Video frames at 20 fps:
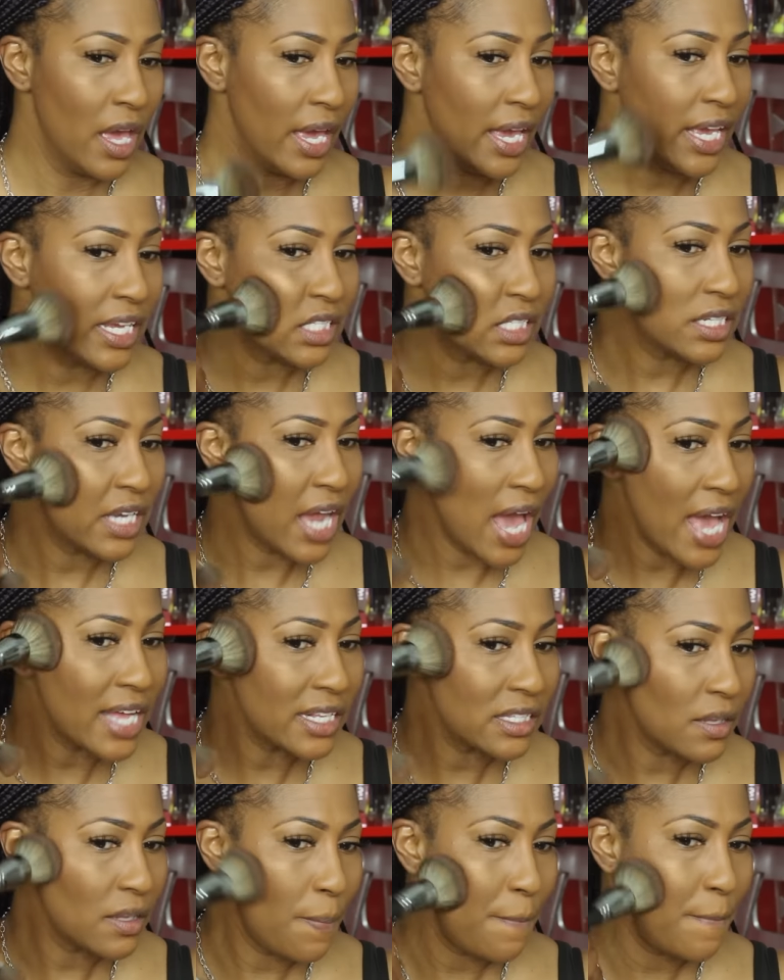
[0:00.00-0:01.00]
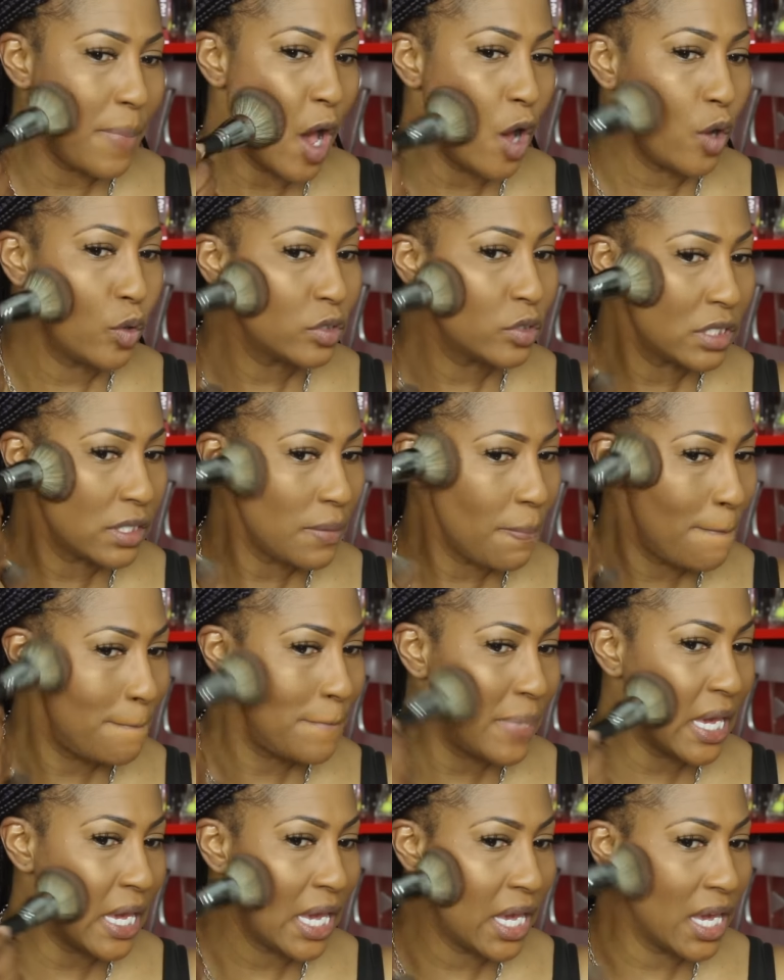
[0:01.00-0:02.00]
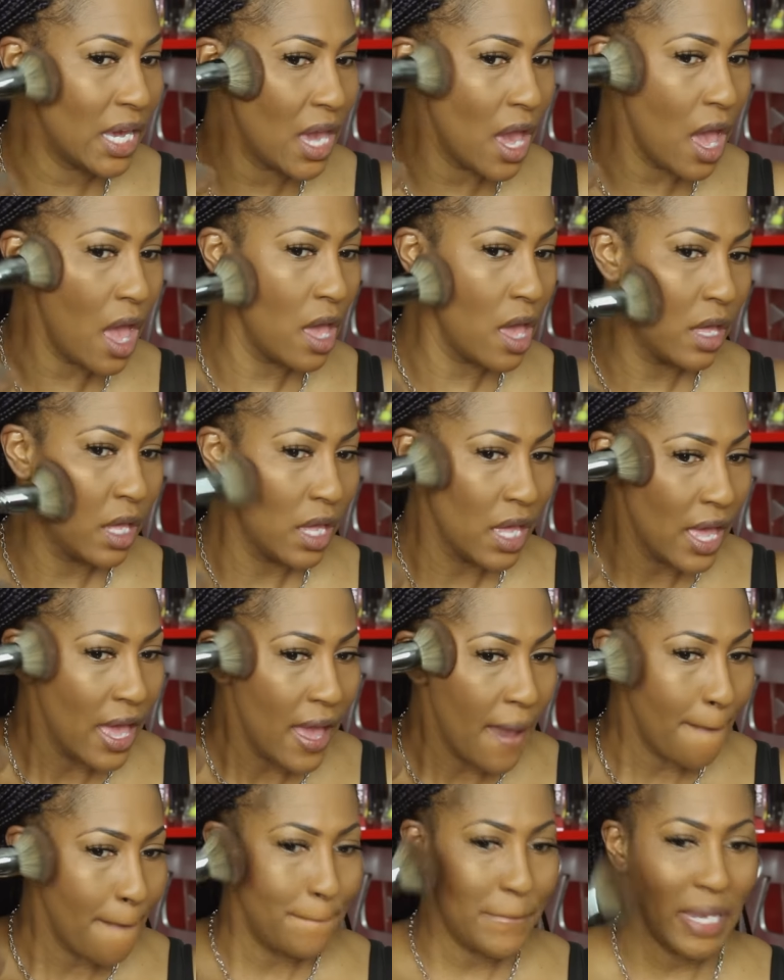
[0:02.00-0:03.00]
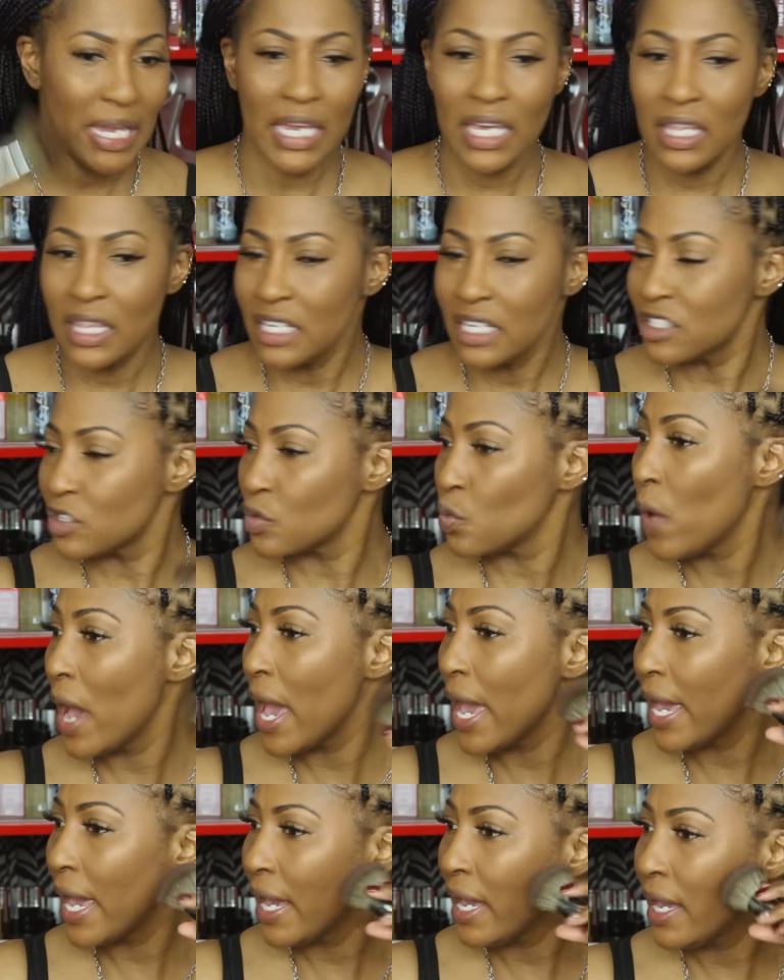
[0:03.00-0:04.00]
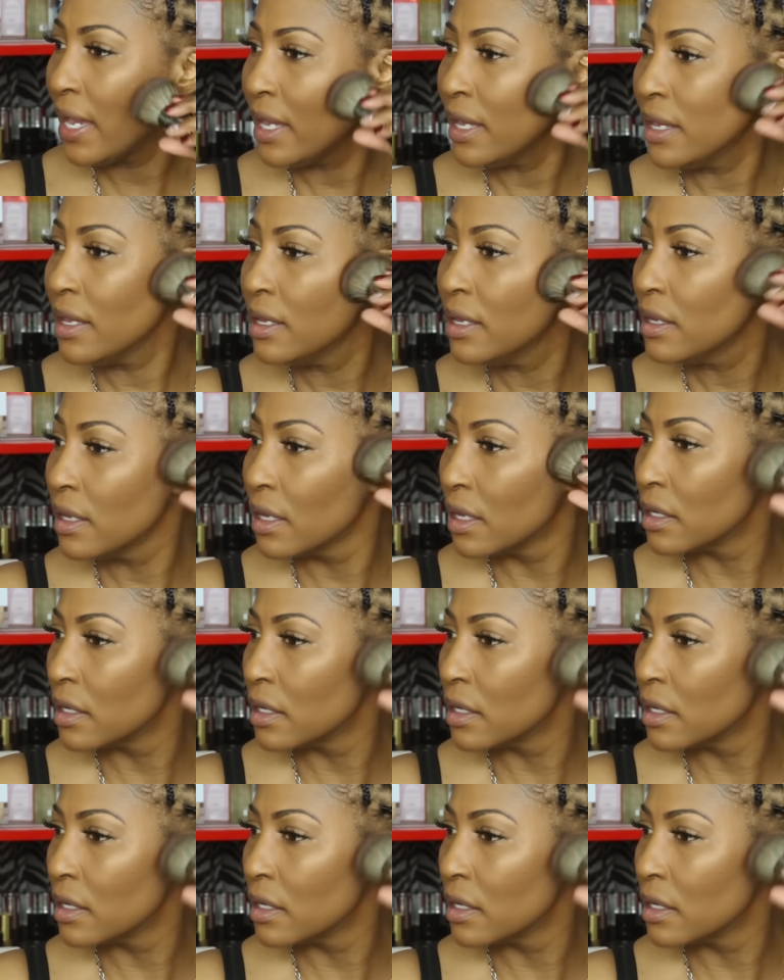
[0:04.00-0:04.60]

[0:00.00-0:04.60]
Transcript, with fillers: It's not supposed to be be this way.